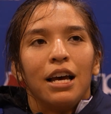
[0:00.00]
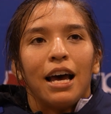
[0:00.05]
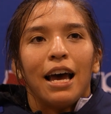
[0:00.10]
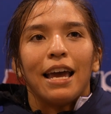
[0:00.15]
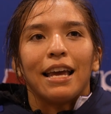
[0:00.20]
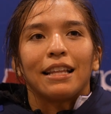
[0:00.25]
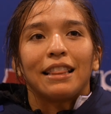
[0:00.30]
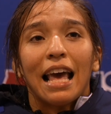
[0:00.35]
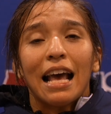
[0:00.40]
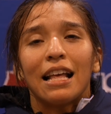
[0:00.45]

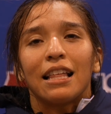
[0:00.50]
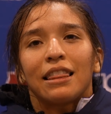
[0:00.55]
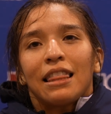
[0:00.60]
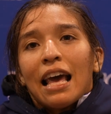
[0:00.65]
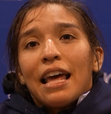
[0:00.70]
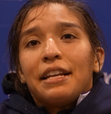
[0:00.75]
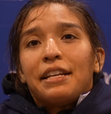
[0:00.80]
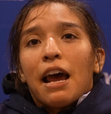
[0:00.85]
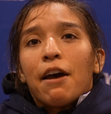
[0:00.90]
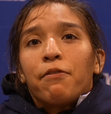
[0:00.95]
like, that,
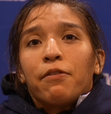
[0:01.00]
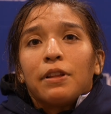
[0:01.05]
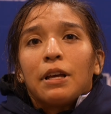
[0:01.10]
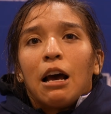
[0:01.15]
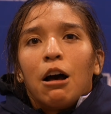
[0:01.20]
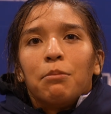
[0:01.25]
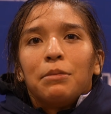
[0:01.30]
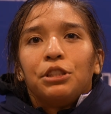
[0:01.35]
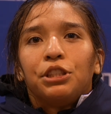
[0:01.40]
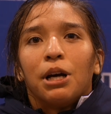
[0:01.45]
that definitely
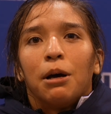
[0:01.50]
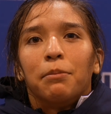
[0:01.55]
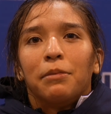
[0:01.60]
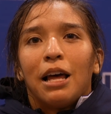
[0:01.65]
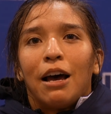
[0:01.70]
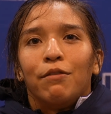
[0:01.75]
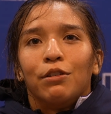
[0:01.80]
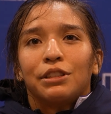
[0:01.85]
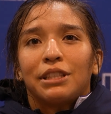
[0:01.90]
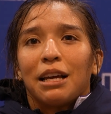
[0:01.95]
helped me jump
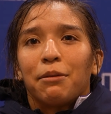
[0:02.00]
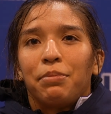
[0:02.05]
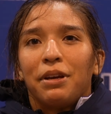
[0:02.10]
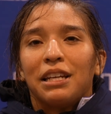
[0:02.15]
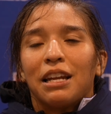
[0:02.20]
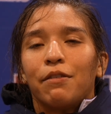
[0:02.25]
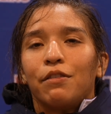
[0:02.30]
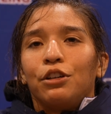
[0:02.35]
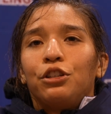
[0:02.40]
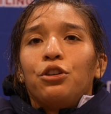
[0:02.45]
levels, like, being
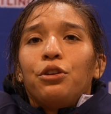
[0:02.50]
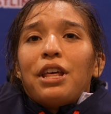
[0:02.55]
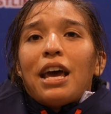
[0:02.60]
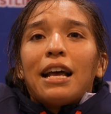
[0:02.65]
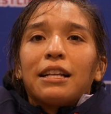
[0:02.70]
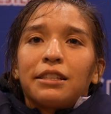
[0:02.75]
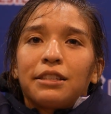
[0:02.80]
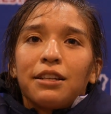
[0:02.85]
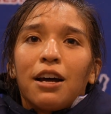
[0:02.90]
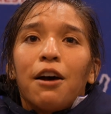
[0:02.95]
able to do
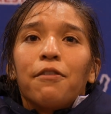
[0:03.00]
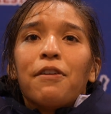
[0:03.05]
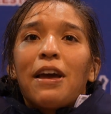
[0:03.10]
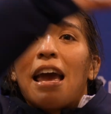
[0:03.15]
that stuff